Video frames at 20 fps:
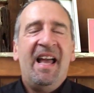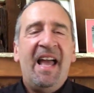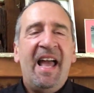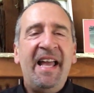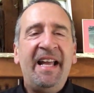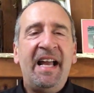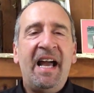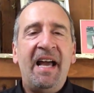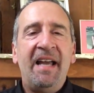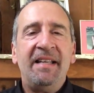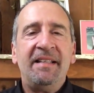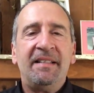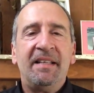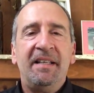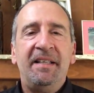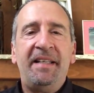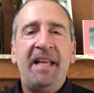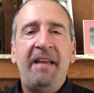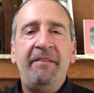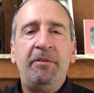Hey guys,
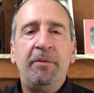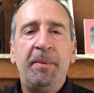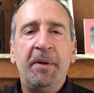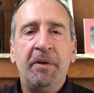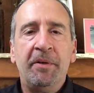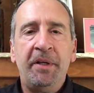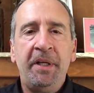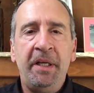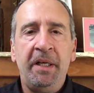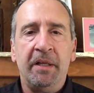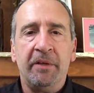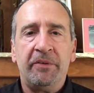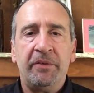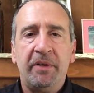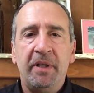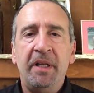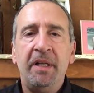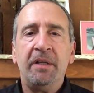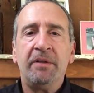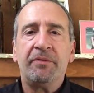Dave DeBerardinis.
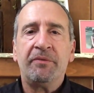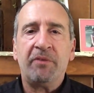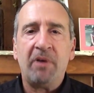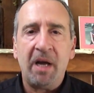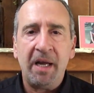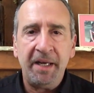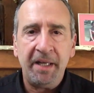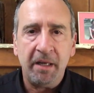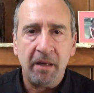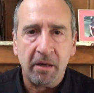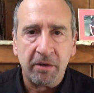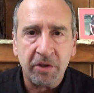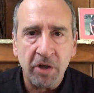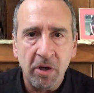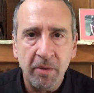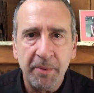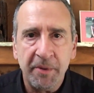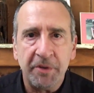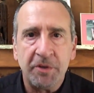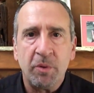It is Friday,
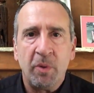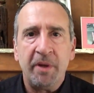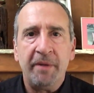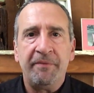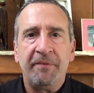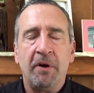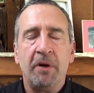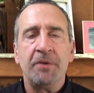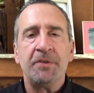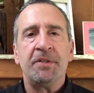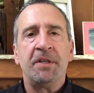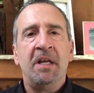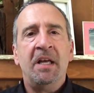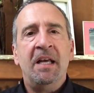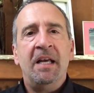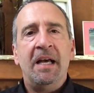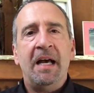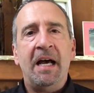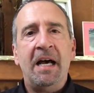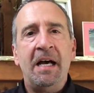October the 21st.
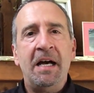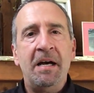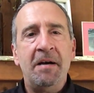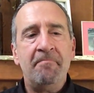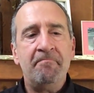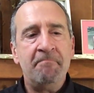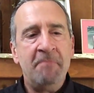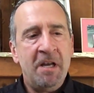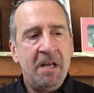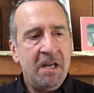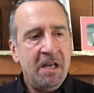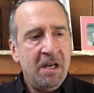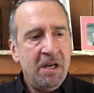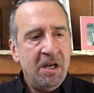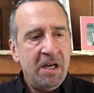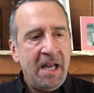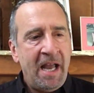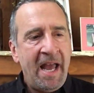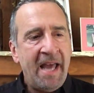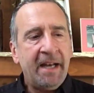
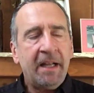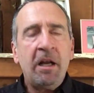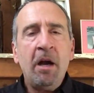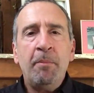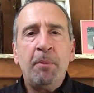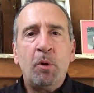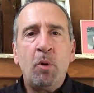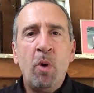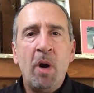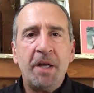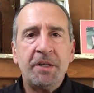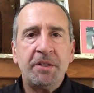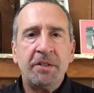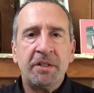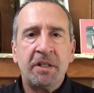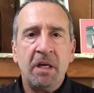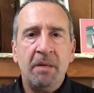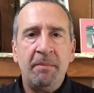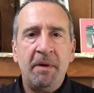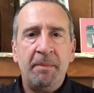Had a couple questions
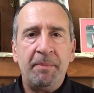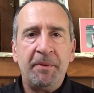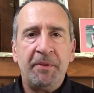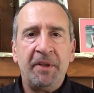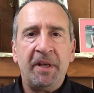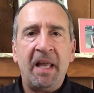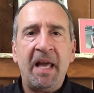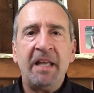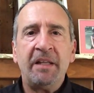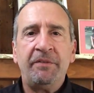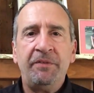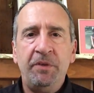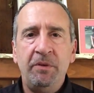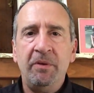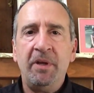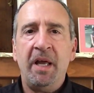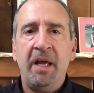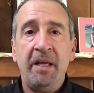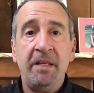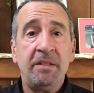come up in the last few
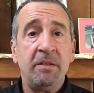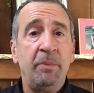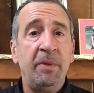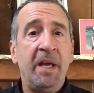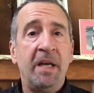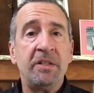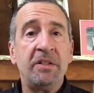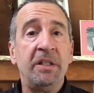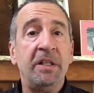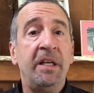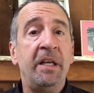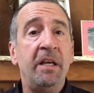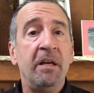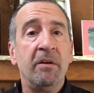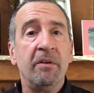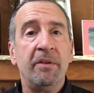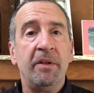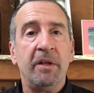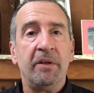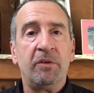days, and we actually
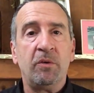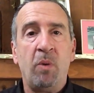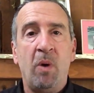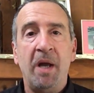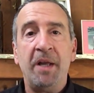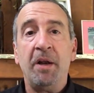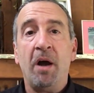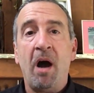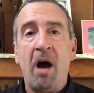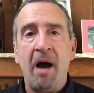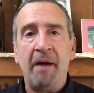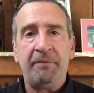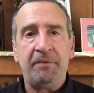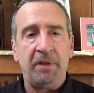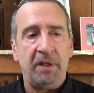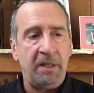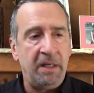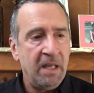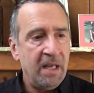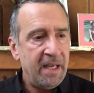hear this quite
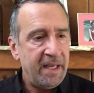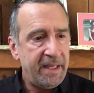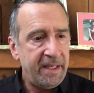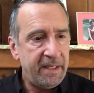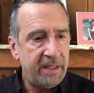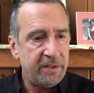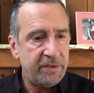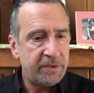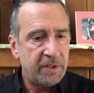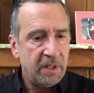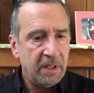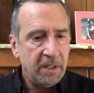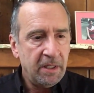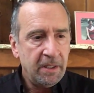often, is